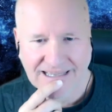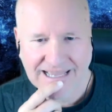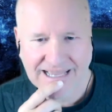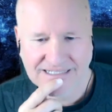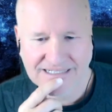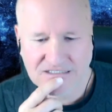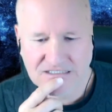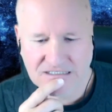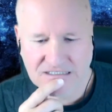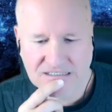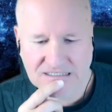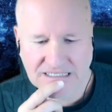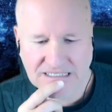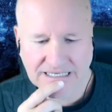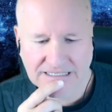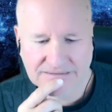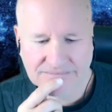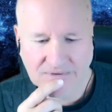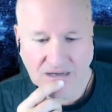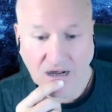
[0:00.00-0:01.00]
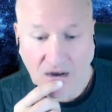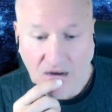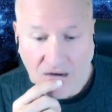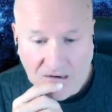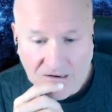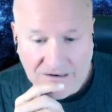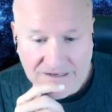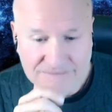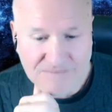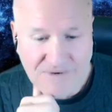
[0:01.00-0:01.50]
and she said,
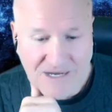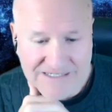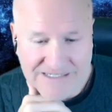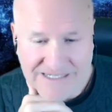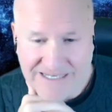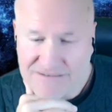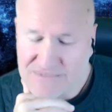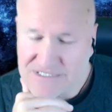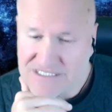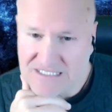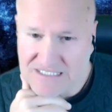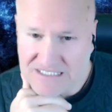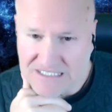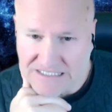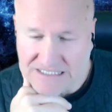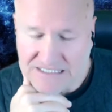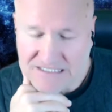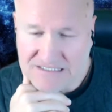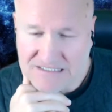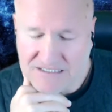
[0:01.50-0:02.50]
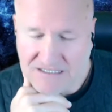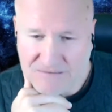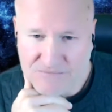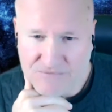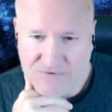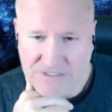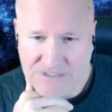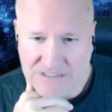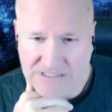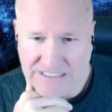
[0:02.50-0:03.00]
"Hi, my name's Denise, and I'm
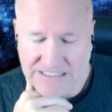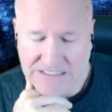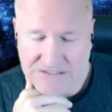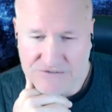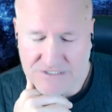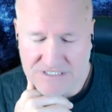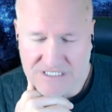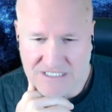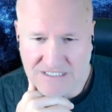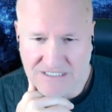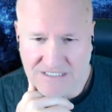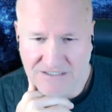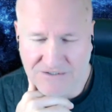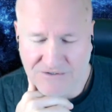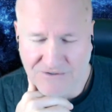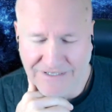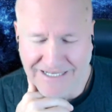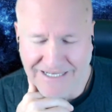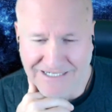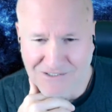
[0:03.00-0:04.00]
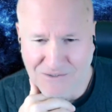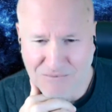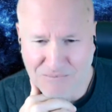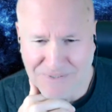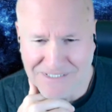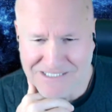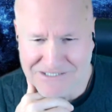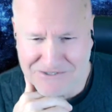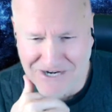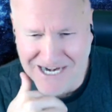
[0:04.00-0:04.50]
really interested in your
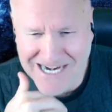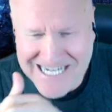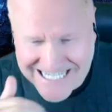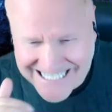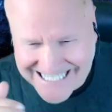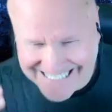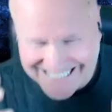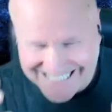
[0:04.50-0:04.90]
NLP training."